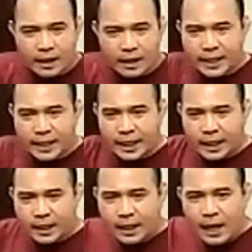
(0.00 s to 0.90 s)

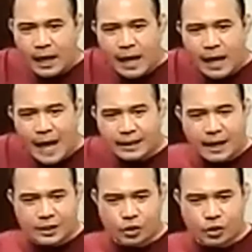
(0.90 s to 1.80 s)
the lateral
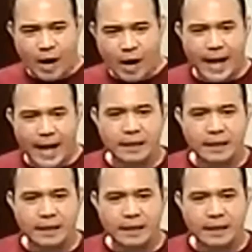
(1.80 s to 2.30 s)
strike,